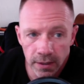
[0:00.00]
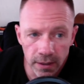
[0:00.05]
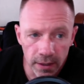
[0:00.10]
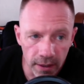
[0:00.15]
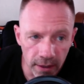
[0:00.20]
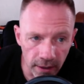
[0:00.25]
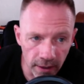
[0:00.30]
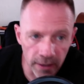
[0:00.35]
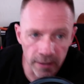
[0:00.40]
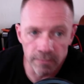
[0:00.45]

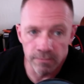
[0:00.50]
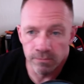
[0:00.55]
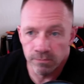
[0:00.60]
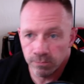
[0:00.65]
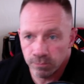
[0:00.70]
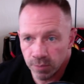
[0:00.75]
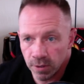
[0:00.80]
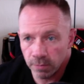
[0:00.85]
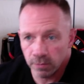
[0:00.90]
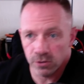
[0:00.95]
Um,
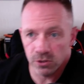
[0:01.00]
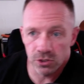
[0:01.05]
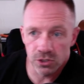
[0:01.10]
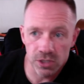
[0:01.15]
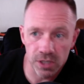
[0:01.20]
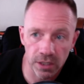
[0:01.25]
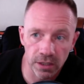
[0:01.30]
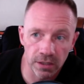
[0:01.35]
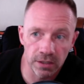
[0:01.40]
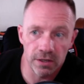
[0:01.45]
people are just
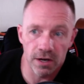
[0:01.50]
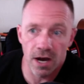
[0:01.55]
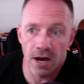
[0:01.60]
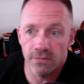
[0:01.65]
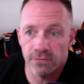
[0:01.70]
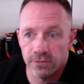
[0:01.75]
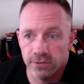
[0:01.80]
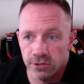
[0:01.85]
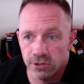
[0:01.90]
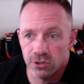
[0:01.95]
getting in the
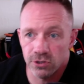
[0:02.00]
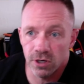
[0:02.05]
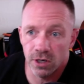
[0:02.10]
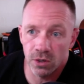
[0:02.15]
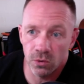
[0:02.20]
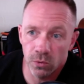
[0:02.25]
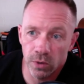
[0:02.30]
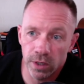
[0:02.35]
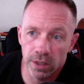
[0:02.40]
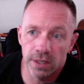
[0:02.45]
office, they're starting
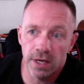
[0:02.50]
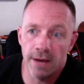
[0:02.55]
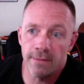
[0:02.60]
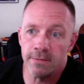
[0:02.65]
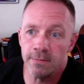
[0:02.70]
to wake up.